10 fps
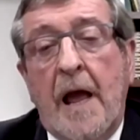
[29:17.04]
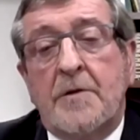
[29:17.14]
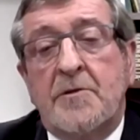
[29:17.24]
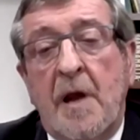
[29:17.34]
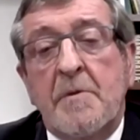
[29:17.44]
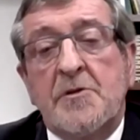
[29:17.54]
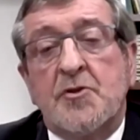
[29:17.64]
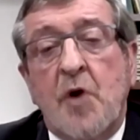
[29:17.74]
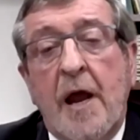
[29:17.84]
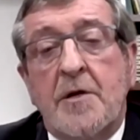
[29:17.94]

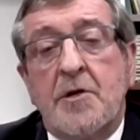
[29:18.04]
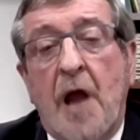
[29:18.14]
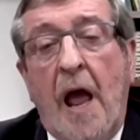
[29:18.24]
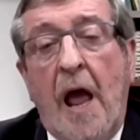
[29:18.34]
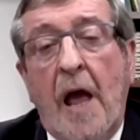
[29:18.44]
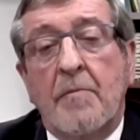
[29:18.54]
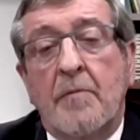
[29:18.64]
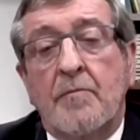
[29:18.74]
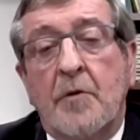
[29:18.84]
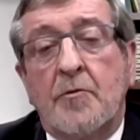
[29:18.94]
demonstrate
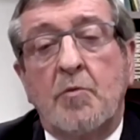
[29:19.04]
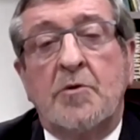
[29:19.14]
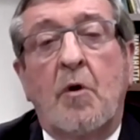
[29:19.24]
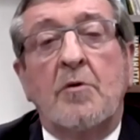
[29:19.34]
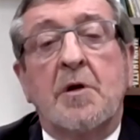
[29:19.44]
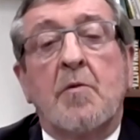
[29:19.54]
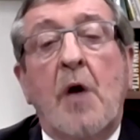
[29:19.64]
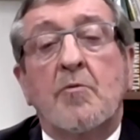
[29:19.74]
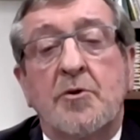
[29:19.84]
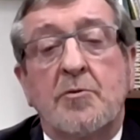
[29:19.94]
to those
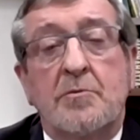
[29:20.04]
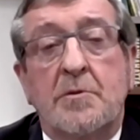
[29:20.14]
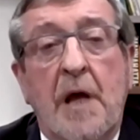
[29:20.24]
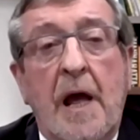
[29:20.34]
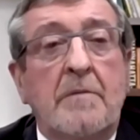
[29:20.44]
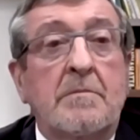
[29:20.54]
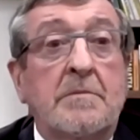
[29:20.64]
around you that